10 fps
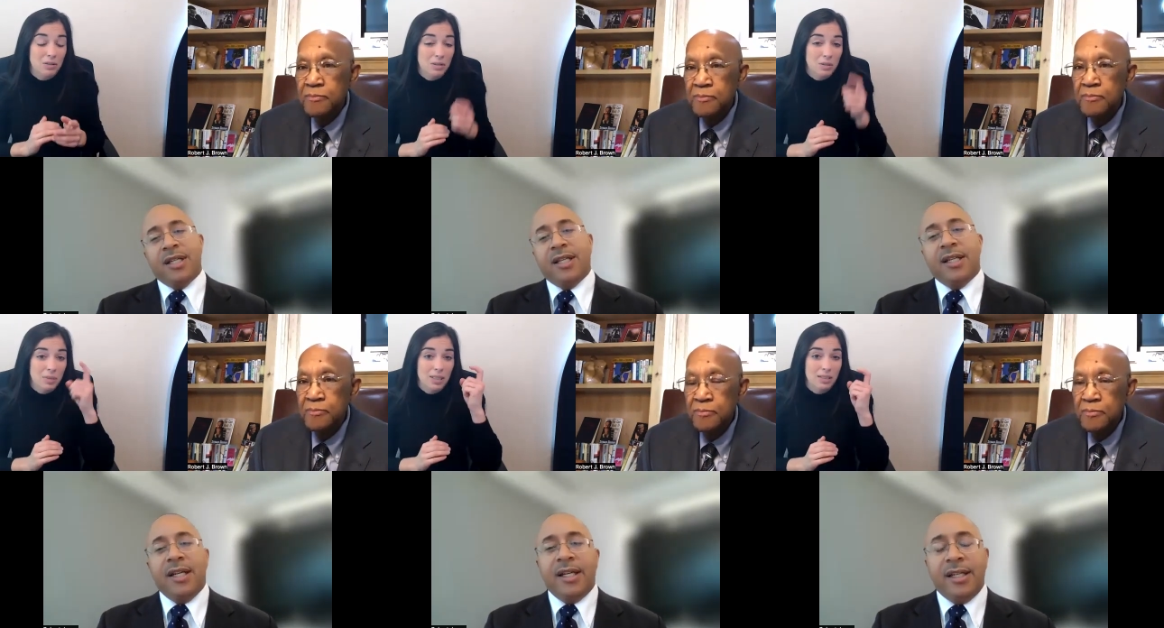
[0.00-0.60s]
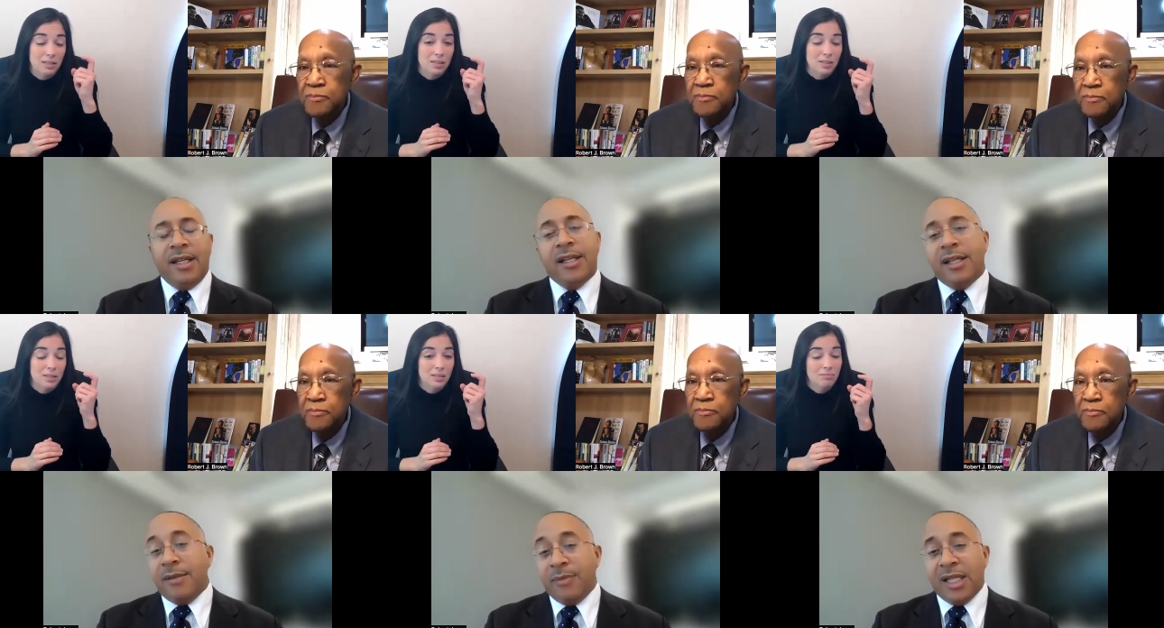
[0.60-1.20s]
Speaker 1: uh, and,
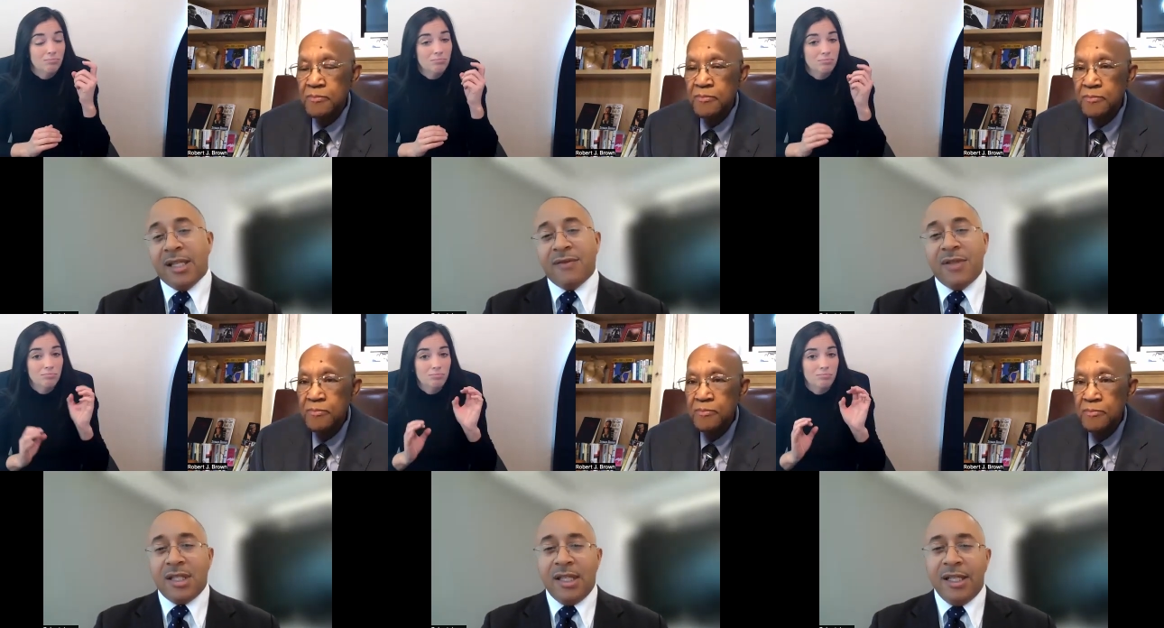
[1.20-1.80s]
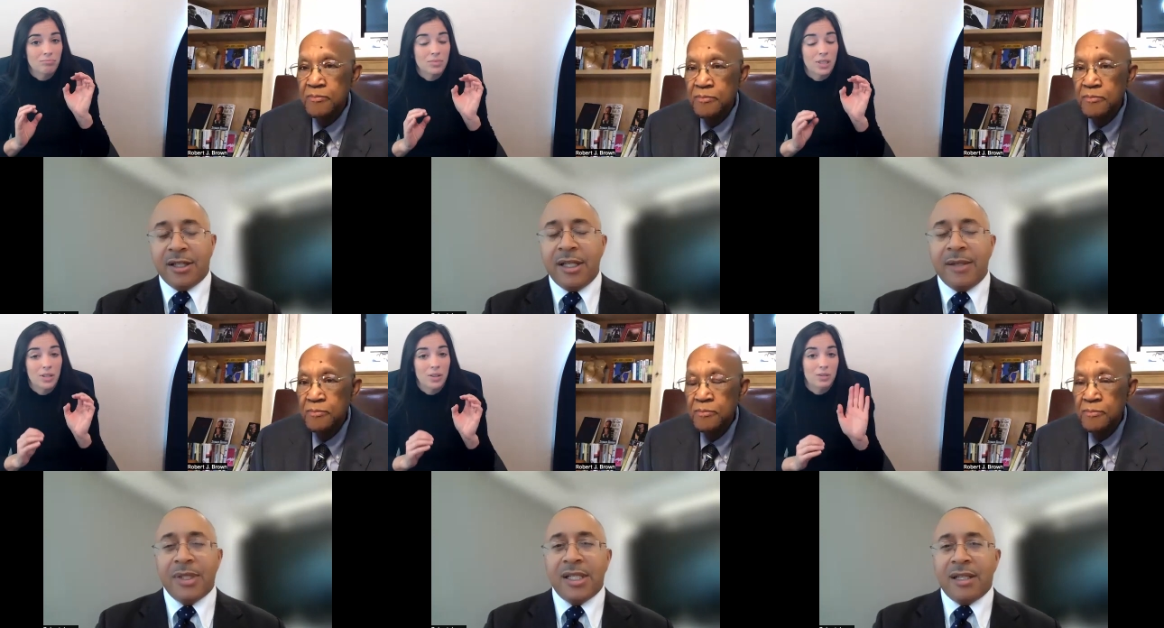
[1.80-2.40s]
and because of his
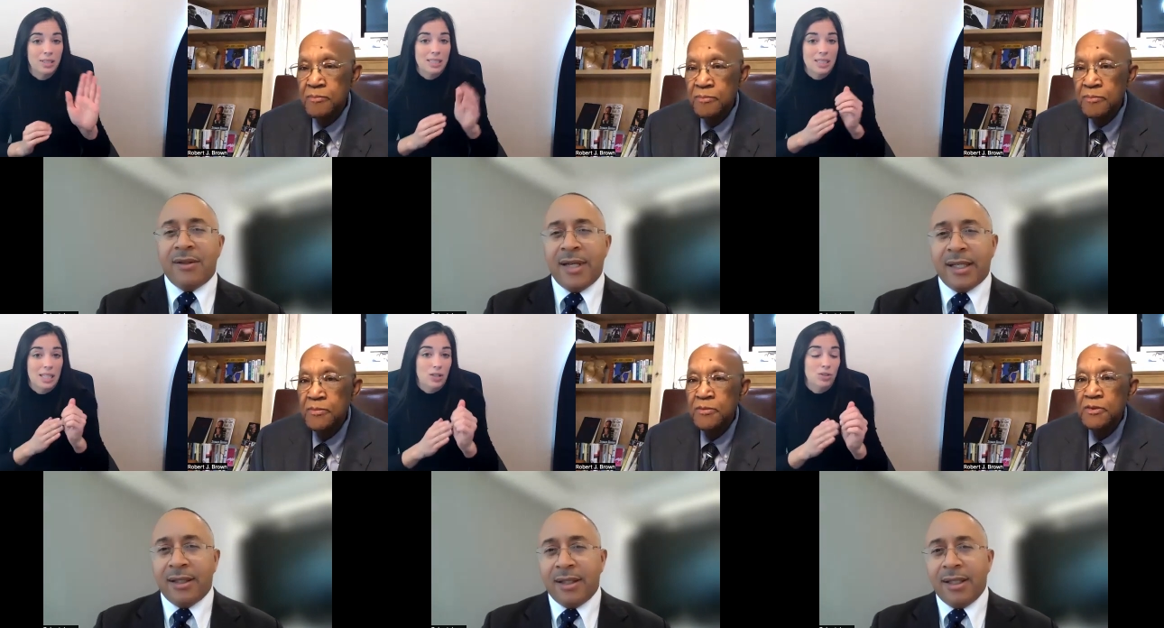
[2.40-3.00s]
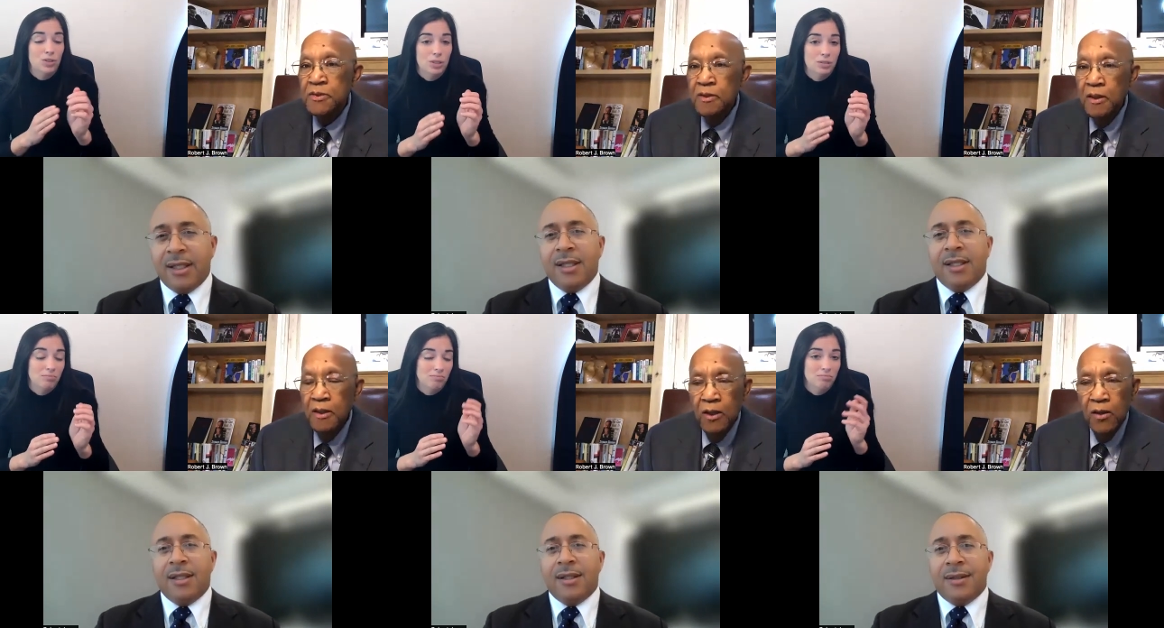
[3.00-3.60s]
leadership. Is that correct?
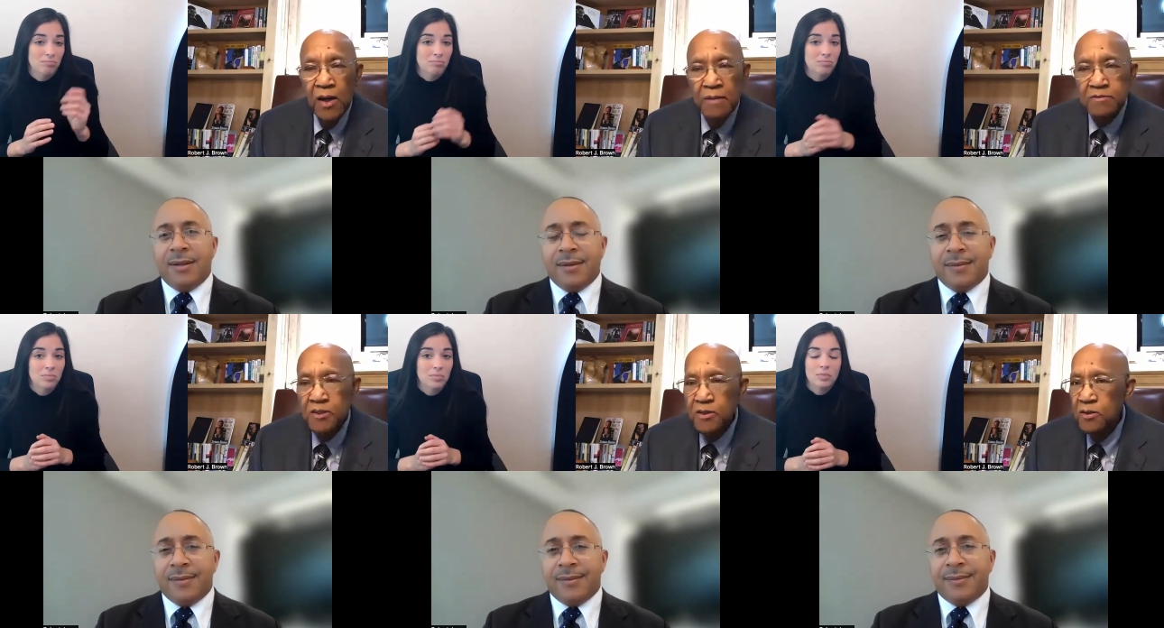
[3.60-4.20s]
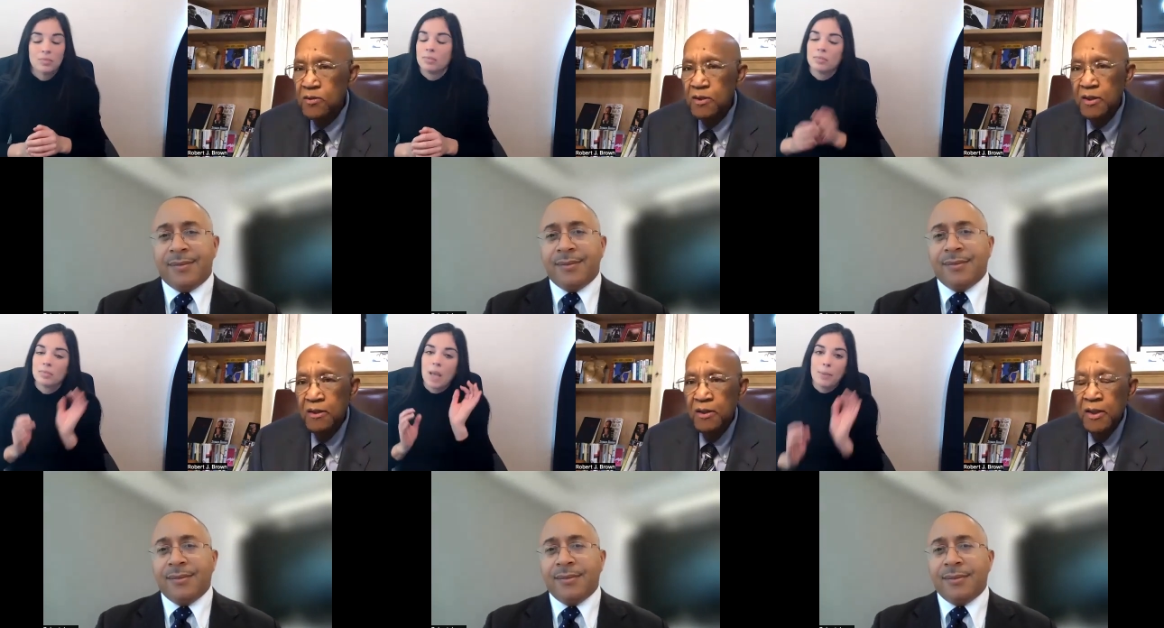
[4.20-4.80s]
Oh,
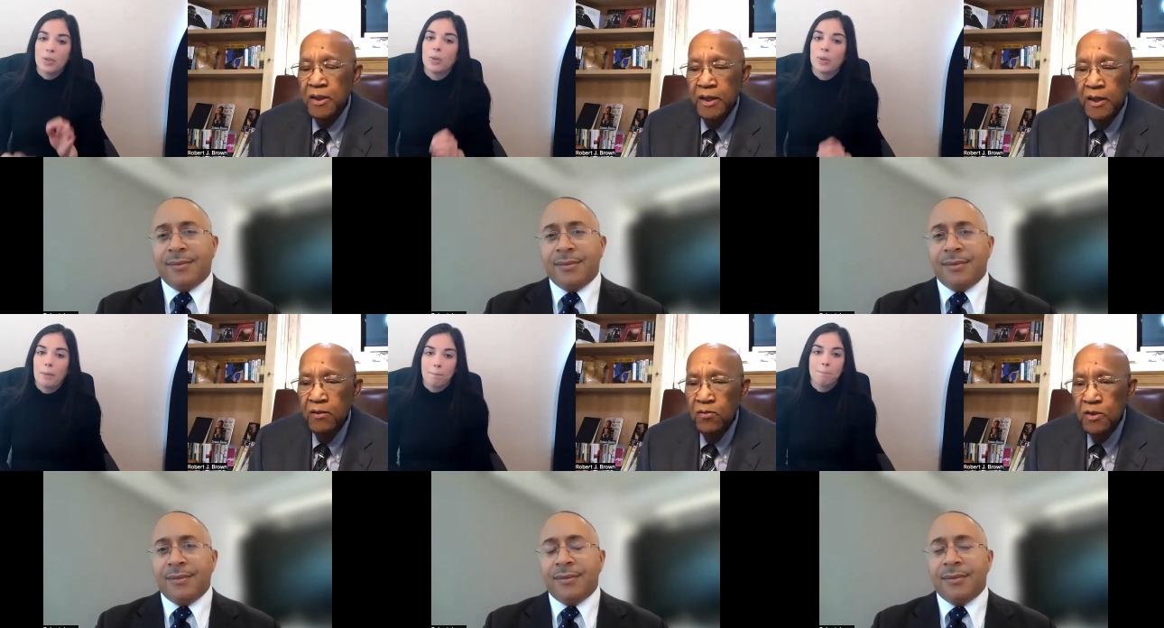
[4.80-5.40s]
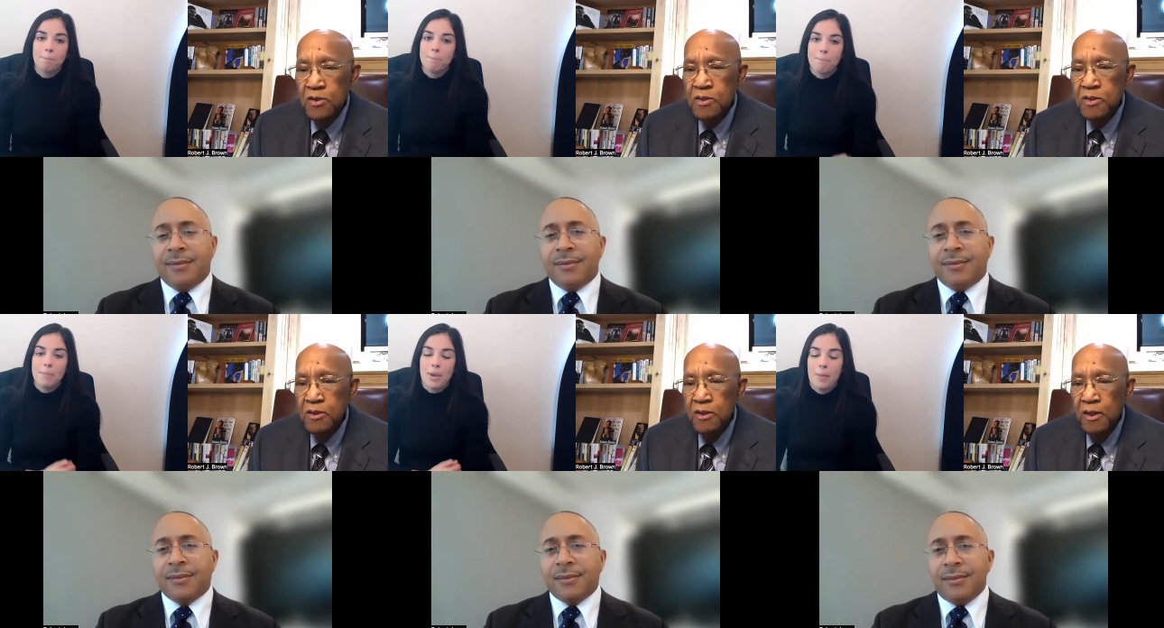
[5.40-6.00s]
Speaker 2: absolutely. He would,
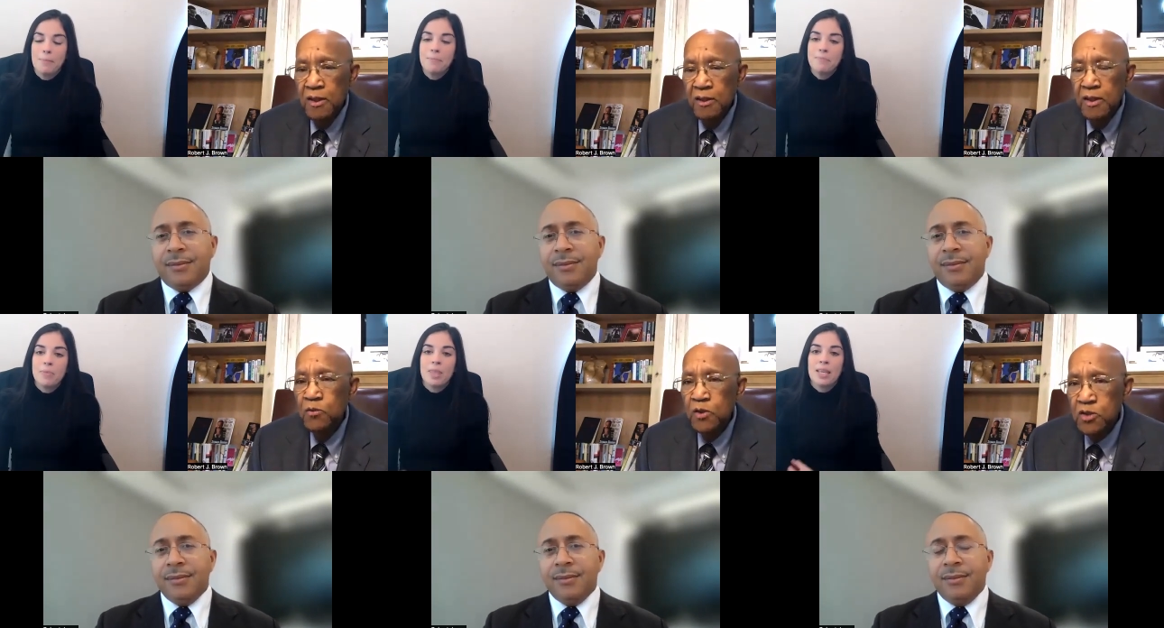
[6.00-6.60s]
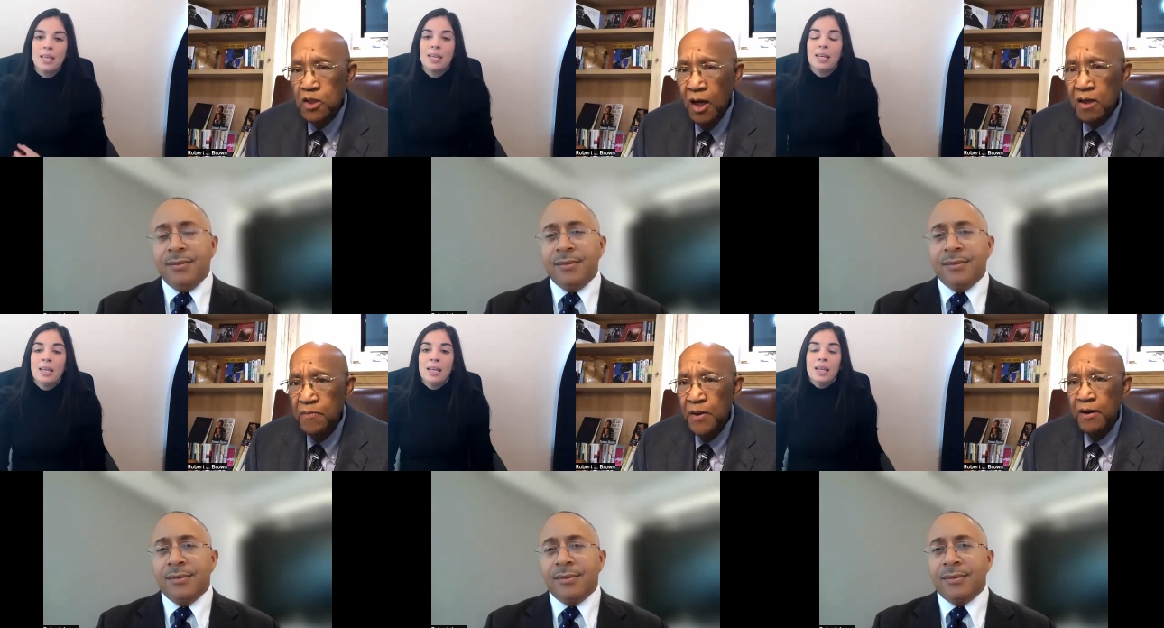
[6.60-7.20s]
uh, he would
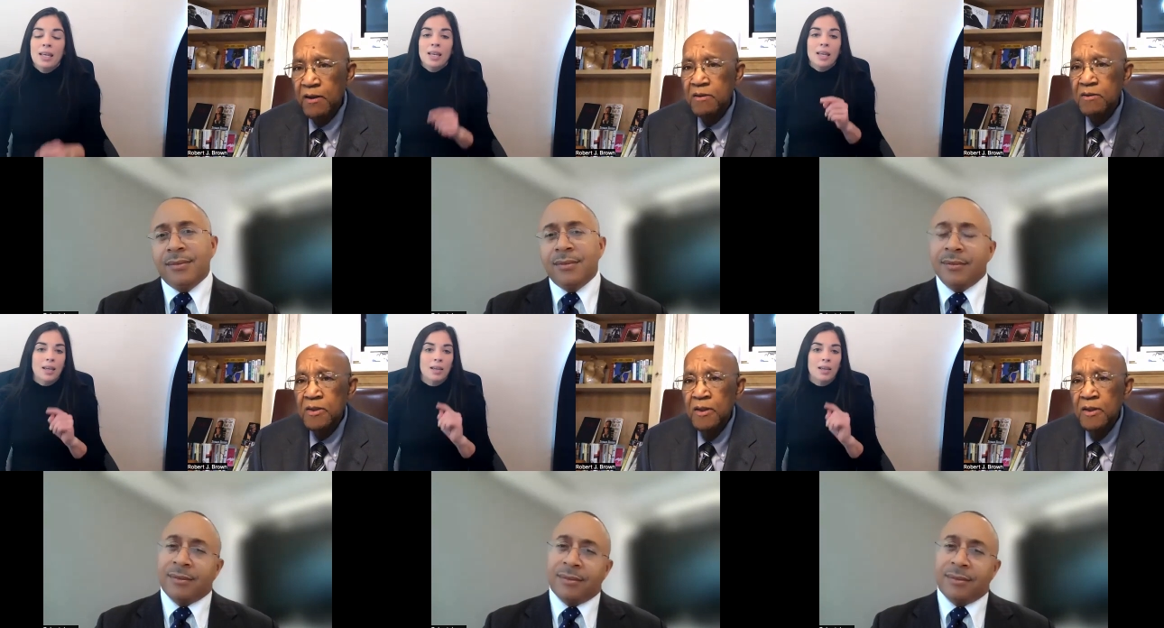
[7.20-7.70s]
talk about it.